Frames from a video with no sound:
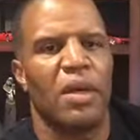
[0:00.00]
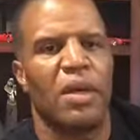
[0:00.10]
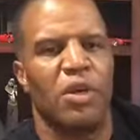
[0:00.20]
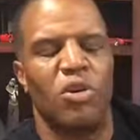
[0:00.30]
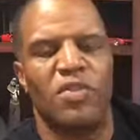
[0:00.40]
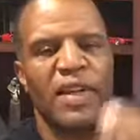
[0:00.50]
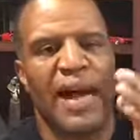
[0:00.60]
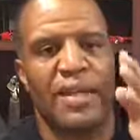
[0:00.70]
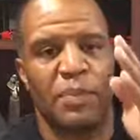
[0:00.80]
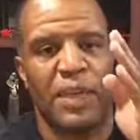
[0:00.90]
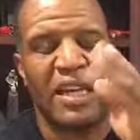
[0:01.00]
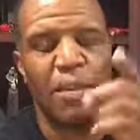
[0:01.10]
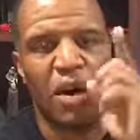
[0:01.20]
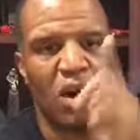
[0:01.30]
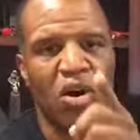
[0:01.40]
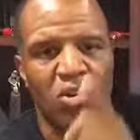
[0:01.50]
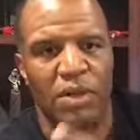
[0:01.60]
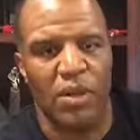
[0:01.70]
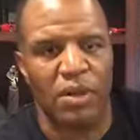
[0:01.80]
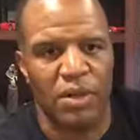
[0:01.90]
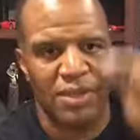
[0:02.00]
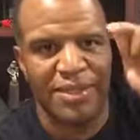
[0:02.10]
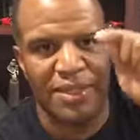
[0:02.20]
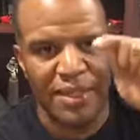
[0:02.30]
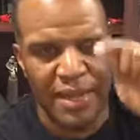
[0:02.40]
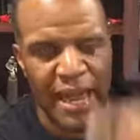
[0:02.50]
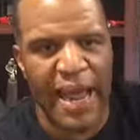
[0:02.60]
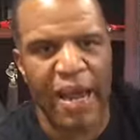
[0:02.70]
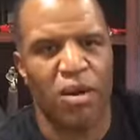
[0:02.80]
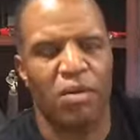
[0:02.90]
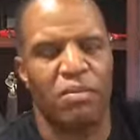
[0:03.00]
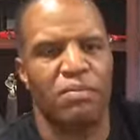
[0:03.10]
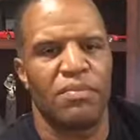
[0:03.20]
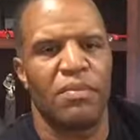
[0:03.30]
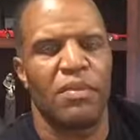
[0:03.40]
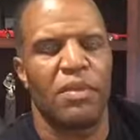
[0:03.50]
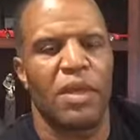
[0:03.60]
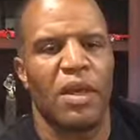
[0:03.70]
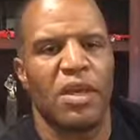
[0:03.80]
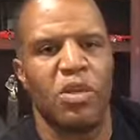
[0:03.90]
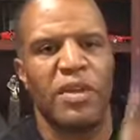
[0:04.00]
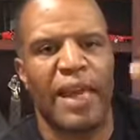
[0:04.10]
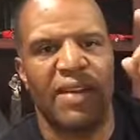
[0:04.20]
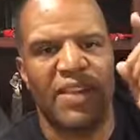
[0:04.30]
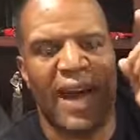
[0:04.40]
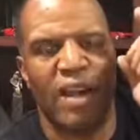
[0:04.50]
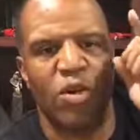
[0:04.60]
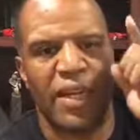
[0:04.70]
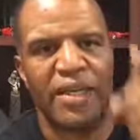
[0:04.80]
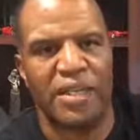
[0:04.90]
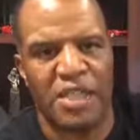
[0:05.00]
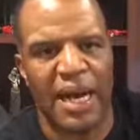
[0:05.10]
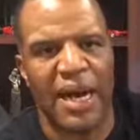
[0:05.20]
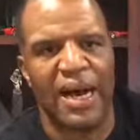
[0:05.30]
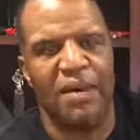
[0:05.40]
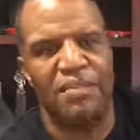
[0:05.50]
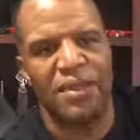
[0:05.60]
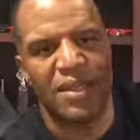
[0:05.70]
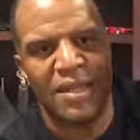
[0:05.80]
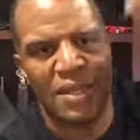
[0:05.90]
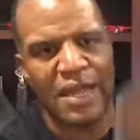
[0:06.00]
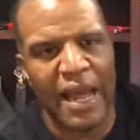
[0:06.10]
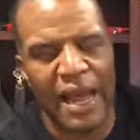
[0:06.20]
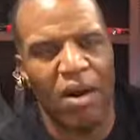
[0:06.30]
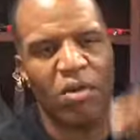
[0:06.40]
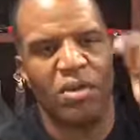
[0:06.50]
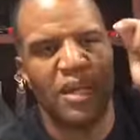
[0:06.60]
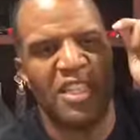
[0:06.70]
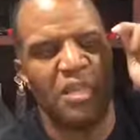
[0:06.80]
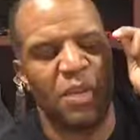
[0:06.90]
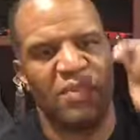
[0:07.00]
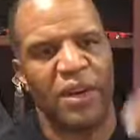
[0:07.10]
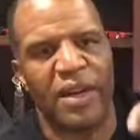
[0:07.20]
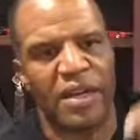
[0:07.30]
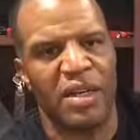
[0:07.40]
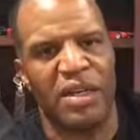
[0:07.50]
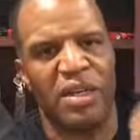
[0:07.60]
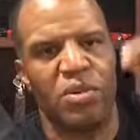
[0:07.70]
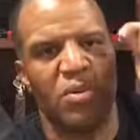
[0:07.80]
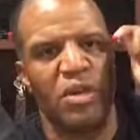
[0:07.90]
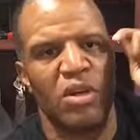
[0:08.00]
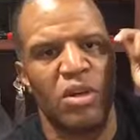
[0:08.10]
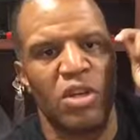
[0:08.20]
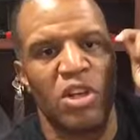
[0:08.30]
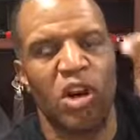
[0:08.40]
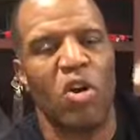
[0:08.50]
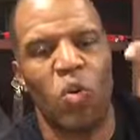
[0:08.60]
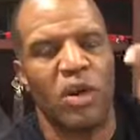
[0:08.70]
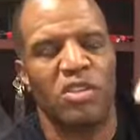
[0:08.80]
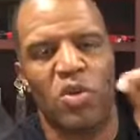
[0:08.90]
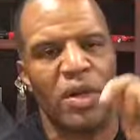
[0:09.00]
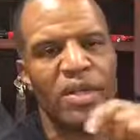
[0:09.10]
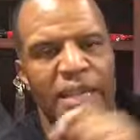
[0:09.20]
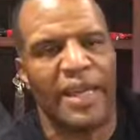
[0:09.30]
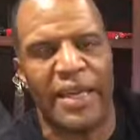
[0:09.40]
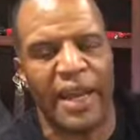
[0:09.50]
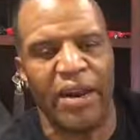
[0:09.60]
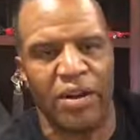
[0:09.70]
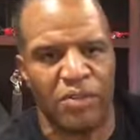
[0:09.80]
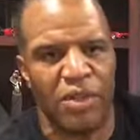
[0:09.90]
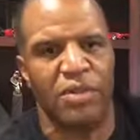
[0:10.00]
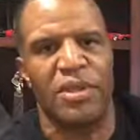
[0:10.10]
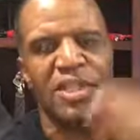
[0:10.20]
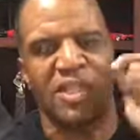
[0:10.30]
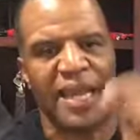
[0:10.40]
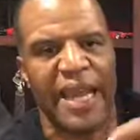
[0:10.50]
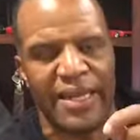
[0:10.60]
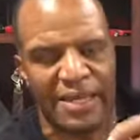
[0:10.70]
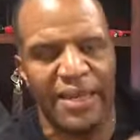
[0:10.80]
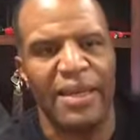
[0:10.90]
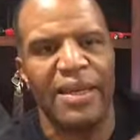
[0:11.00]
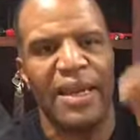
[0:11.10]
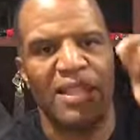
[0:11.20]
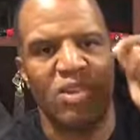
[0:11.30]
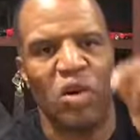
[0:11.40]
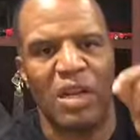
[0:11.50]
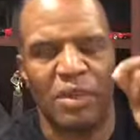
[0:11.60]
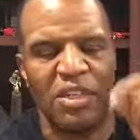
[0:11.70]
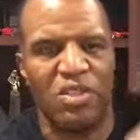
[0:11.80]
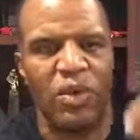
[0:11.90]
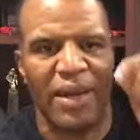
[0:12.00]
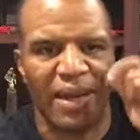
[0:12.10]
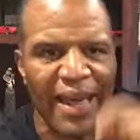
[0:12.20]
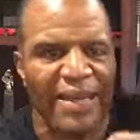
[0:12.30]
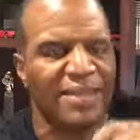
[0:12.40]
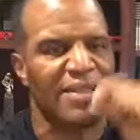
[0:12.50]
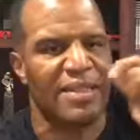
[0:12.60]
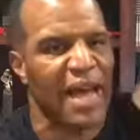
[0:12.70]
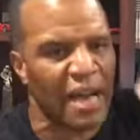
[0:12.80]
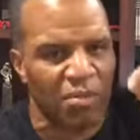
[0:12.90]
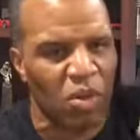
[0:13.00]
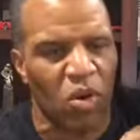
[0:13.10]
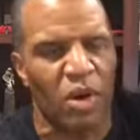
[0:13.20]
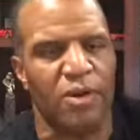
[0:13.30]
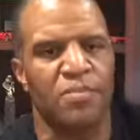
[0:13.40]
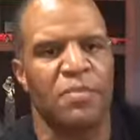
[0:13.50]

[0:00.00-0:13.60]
You have got to become a homeowner now. You can't got to go get a job now. It should be very clear to you. No one's going to take care of you. The state is going to be doing less, not more.